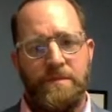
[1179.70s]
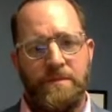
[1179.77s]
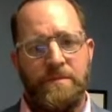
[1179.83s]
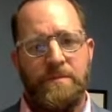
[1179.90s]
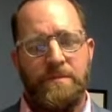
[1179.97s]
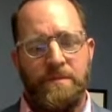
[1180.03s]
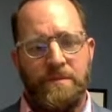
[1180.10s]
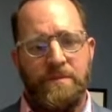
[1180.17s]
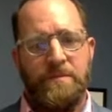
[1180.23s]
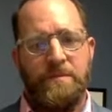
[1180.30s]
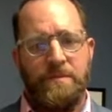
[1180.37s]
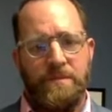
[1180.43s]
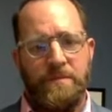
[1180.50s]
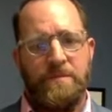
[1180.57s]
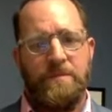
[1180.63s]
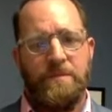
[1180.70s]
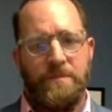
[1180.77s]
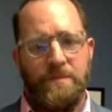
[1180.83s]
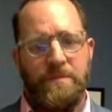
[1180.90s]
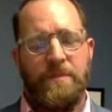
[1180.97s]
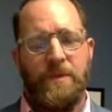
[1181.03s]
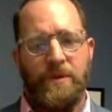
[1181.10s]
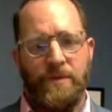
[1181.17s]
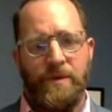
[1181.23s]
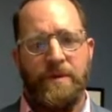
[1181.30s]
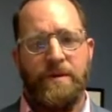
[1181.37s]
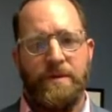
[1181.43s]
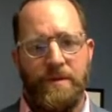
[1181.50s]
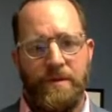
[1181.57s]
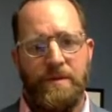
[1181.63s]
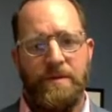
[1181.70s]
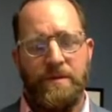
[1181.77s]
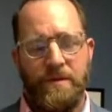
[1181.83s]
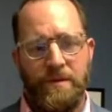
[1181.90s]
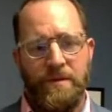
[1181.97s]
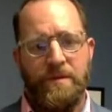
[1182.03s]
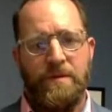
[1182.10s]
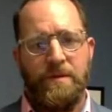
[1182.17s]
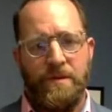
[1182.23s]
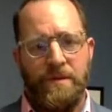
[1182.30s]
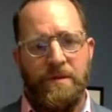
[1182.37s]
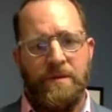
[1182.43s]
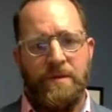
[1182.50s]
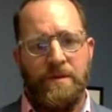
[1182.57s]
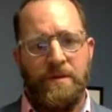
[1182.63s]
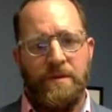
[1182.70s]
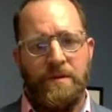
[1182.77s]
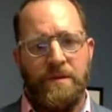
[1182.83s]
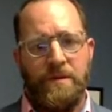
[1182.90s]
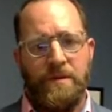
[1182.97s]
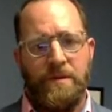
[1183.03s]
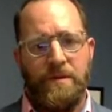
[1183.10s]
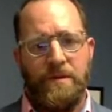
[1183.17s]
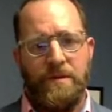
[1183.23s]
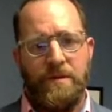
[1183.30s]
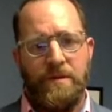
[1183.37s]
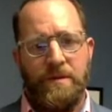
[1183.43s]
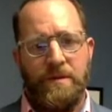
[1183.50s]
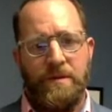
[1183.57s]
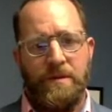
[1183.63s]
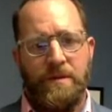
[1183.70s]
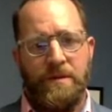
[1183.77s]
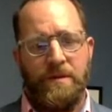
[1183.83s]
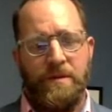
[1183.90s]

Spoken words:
[no speech]